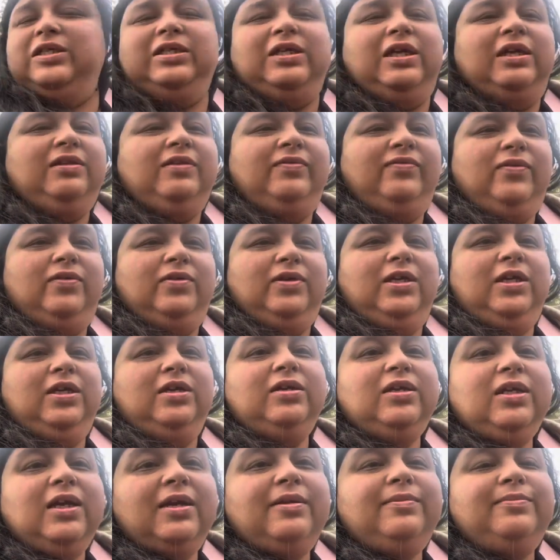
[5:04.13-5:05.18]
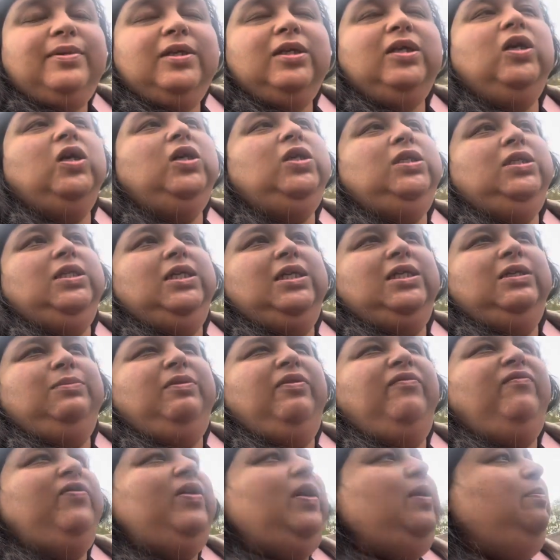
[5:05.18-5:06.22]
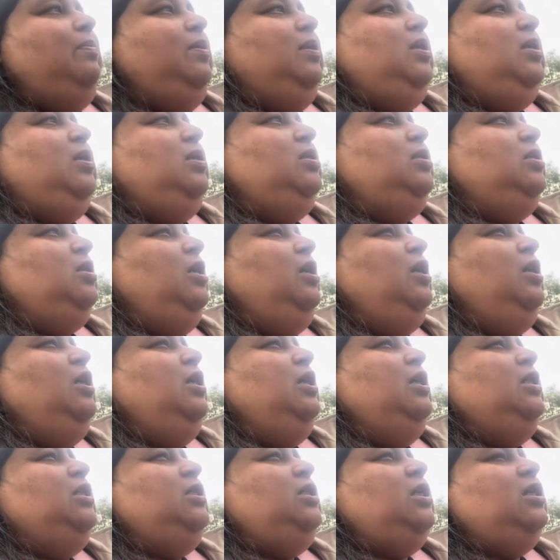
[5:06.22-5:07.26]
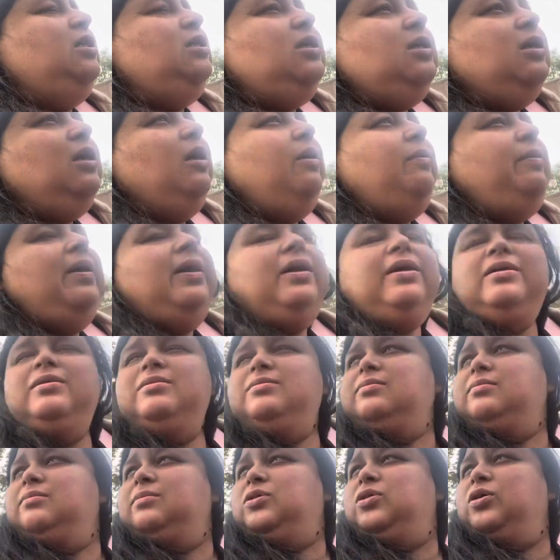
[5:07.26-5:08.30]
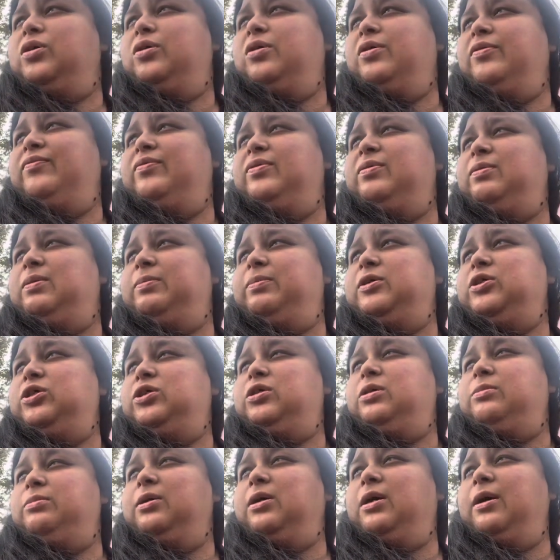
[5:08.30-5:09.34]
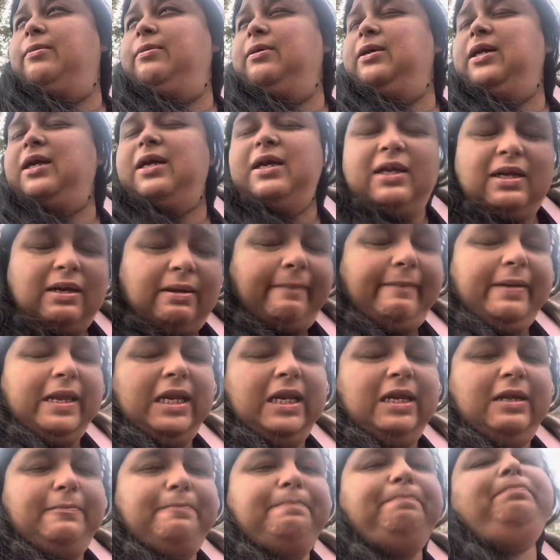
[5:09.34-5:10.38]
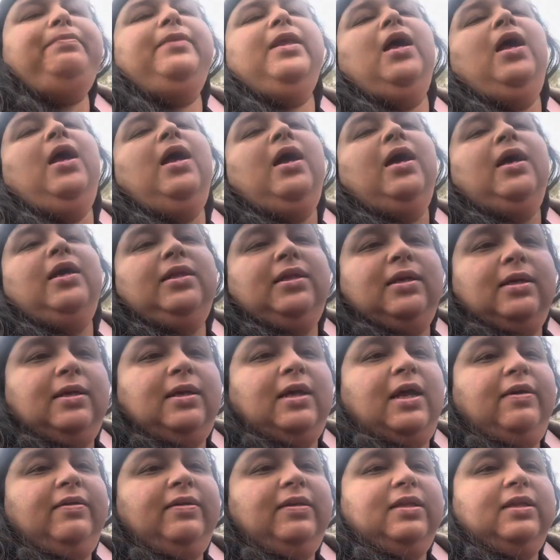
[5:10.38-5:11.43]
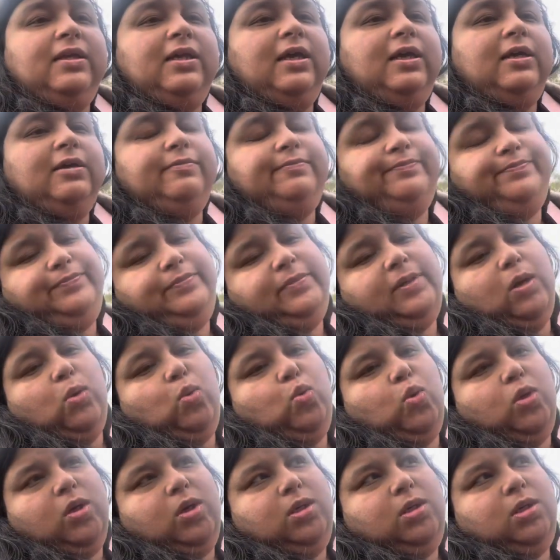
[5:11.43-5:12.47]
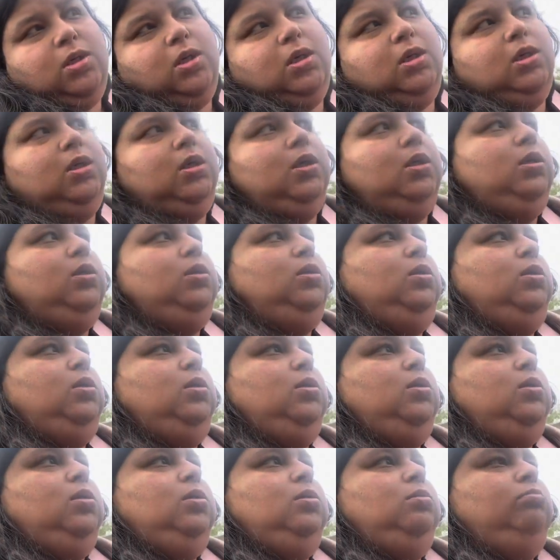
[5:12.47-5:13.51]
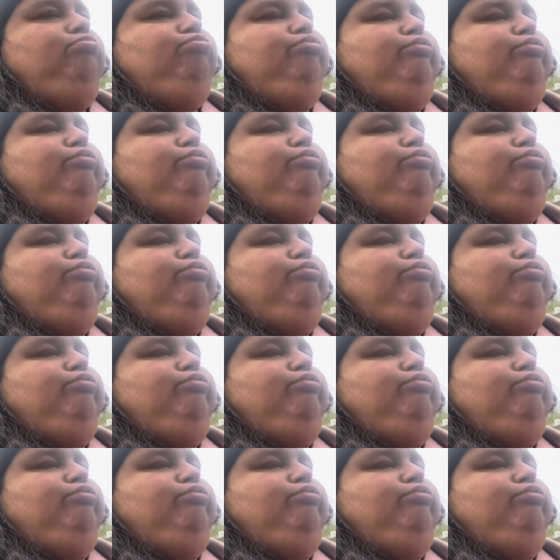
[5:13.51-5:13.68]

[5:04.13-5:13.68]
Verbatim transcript: end the vlog here then because it's been five minutes chatting about. So hopefully my bus should be coming in a minute, and then after that, work, and then